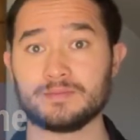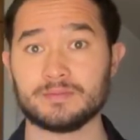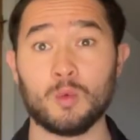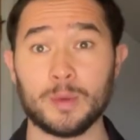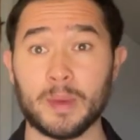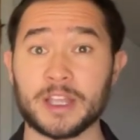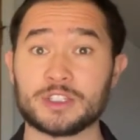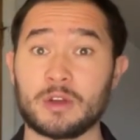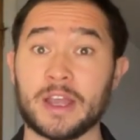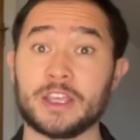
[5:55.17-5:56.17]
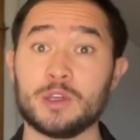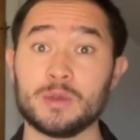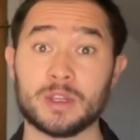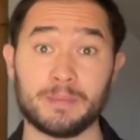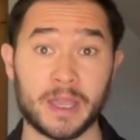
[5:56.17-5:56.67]
We might try
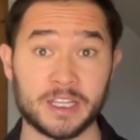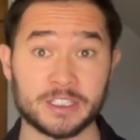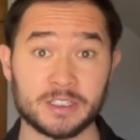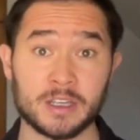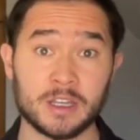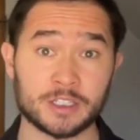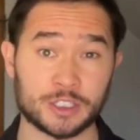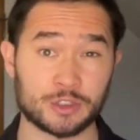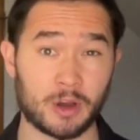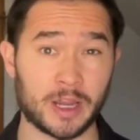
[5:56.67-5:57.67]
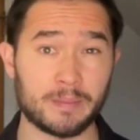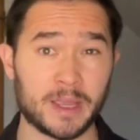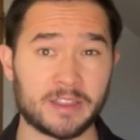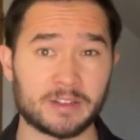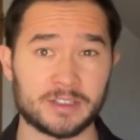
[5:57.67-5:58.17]
cueing the patient to try and
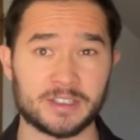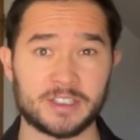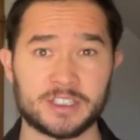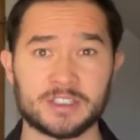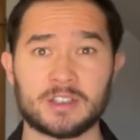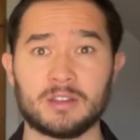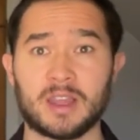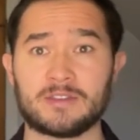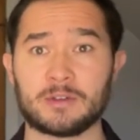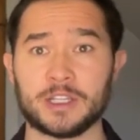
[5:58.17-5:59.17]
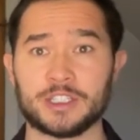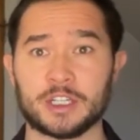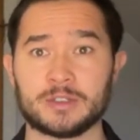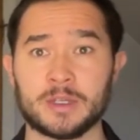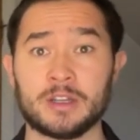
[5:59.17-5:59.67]
make their decisions on left-right
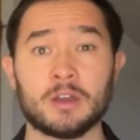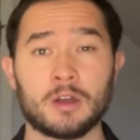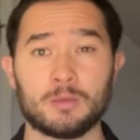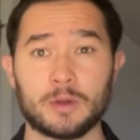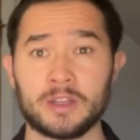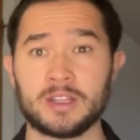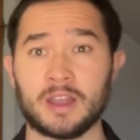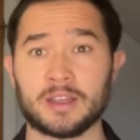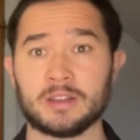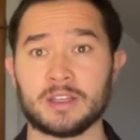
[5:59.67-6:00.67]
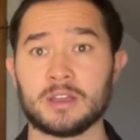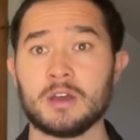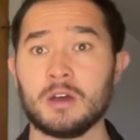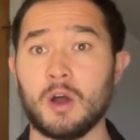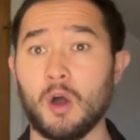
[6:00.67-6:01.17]
judgment really lightly,
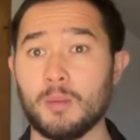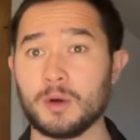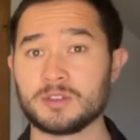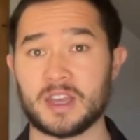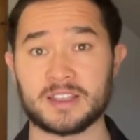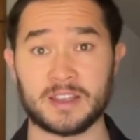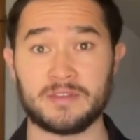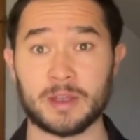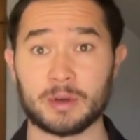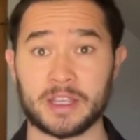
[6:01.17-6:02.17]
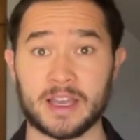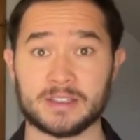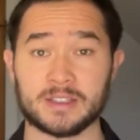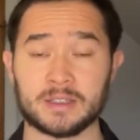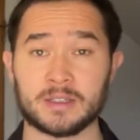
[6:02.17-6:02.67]
almost as if they were
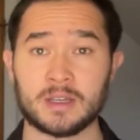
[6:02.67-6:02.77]
guessing.